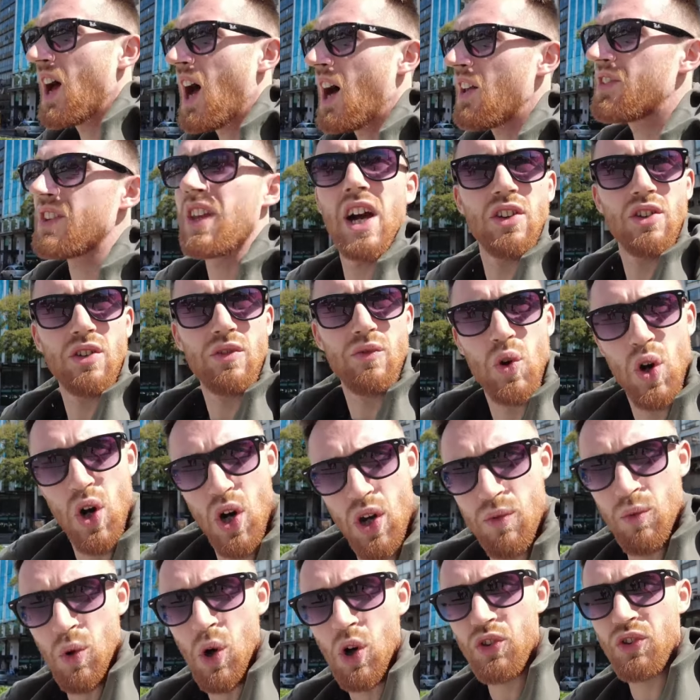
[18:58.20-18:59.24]
at the end of
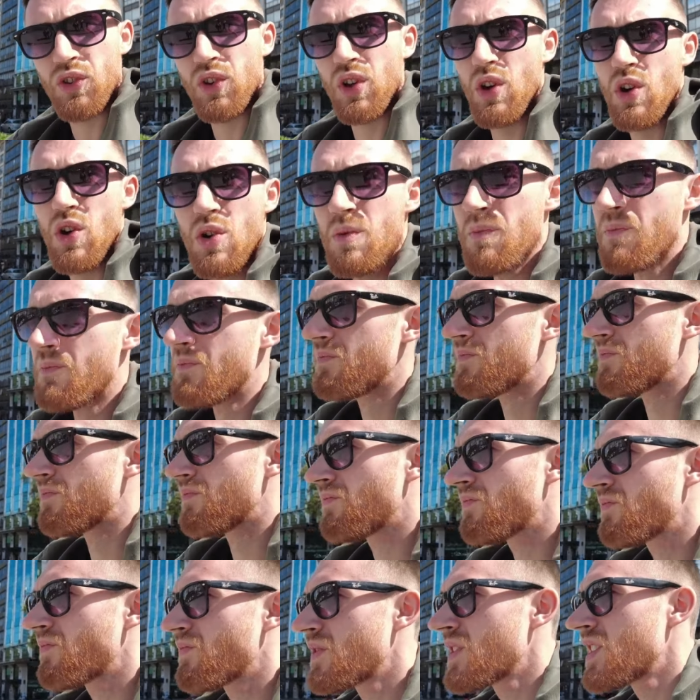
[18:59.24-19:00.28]
World War Two,
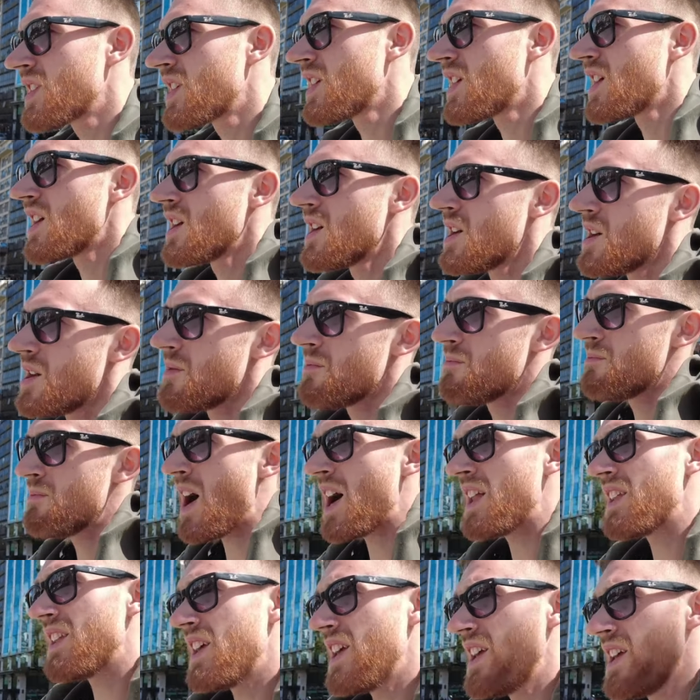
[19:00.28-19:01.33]

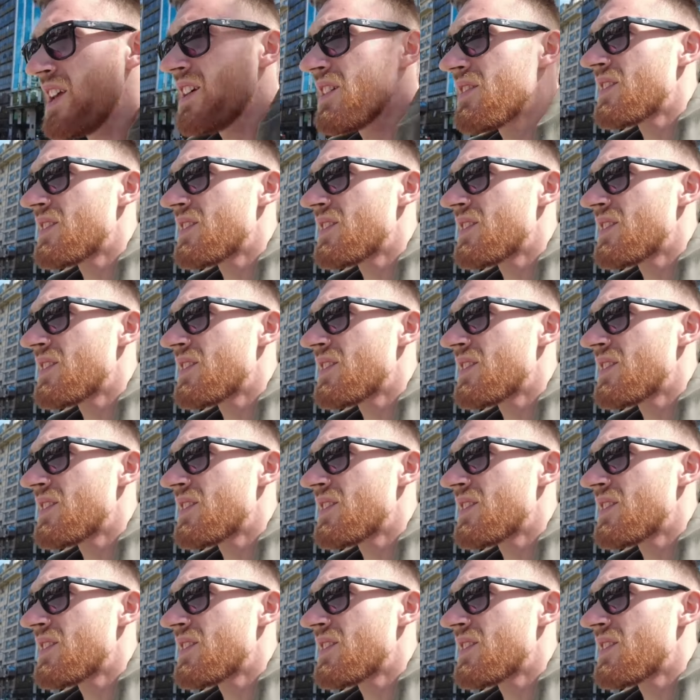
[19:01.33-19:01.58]
many